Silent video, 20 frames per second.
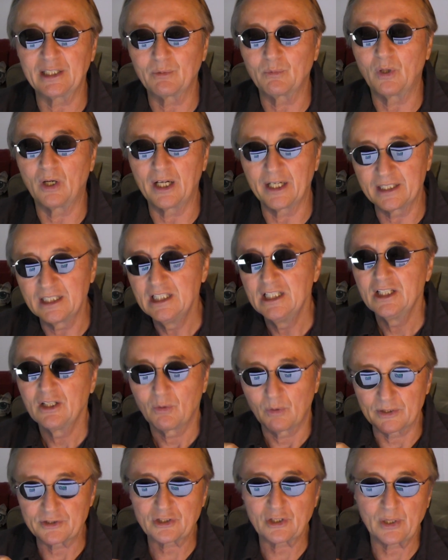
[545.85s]
in one
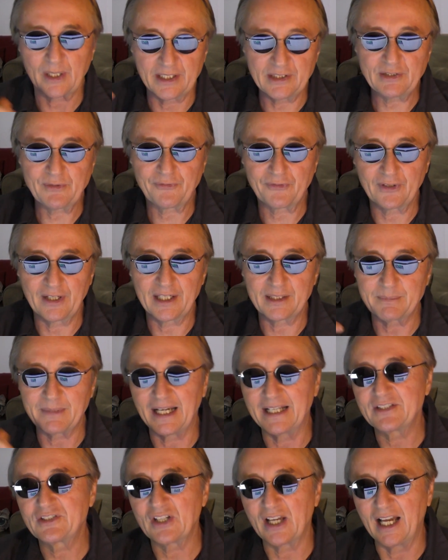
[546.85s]
was crazy friend of
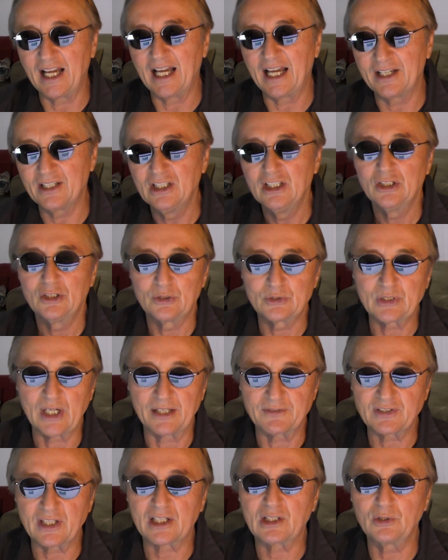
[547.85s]
mine, John, who
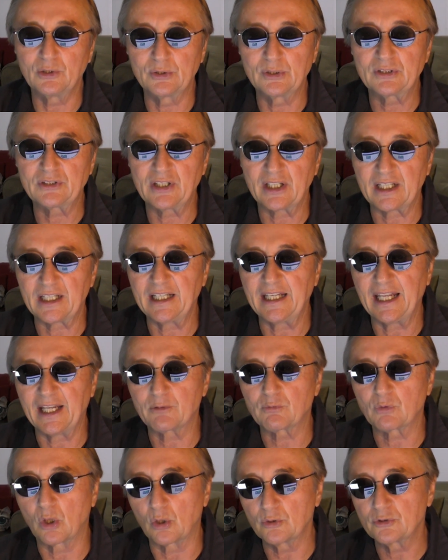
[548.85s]
drives like a lunatic and he
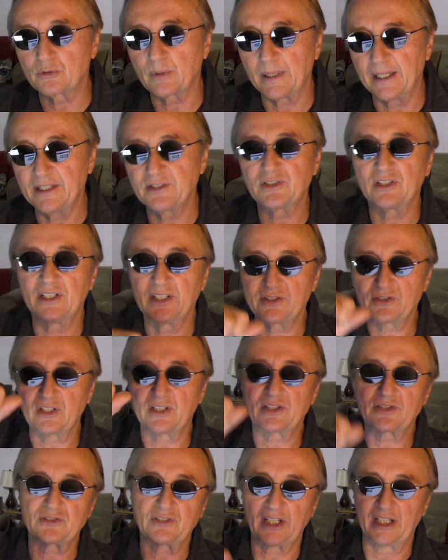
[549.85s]
had road rage and his
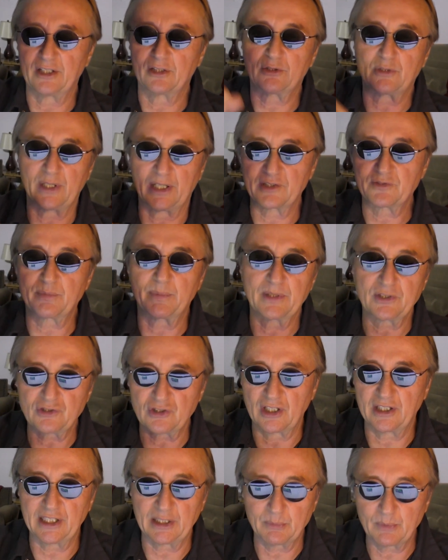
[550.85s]
had a standard
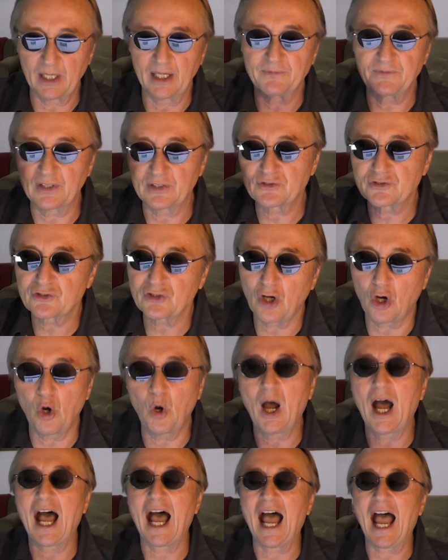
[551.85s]
transmission and he revved it so
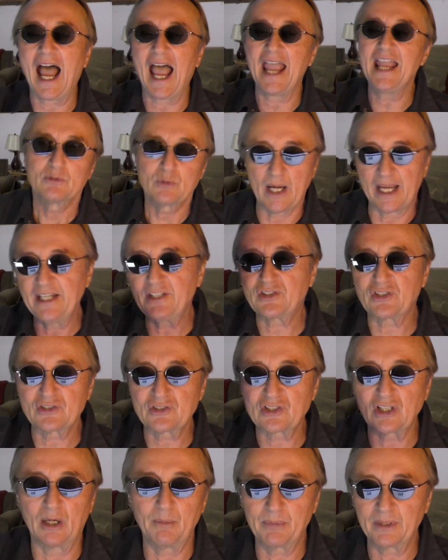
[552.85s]
high racing
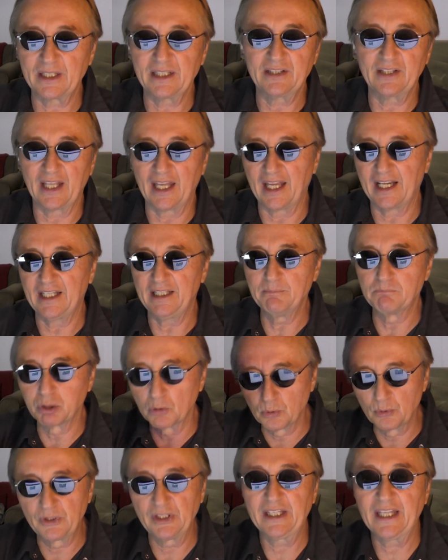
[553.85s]
somebody that he
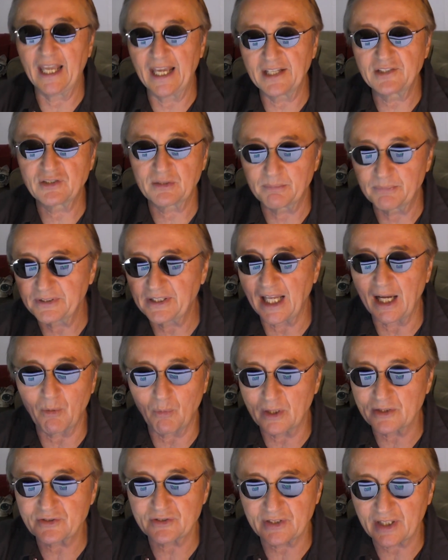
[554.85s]
blew the engine. But that
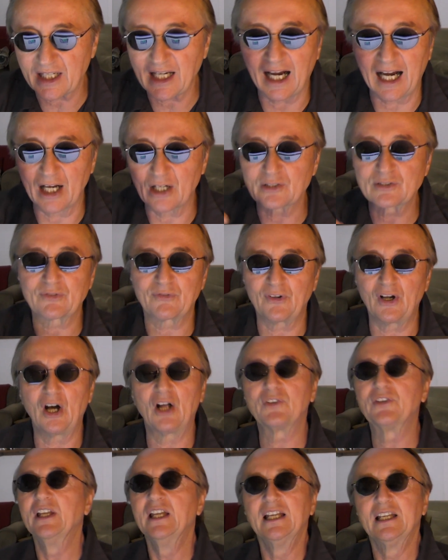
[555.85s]
wasn't the car's
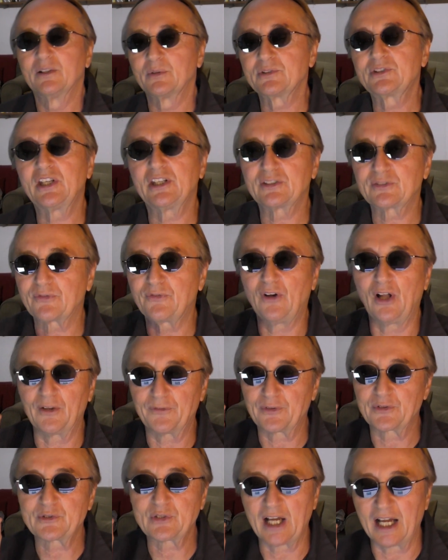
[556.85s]
fault. It was his
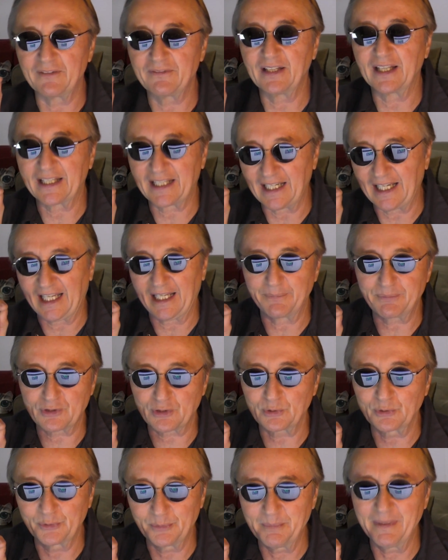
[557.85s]
fault for driving like an
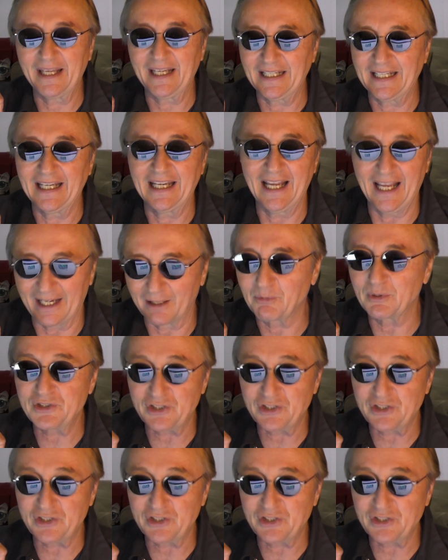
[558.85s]
absolute maniac,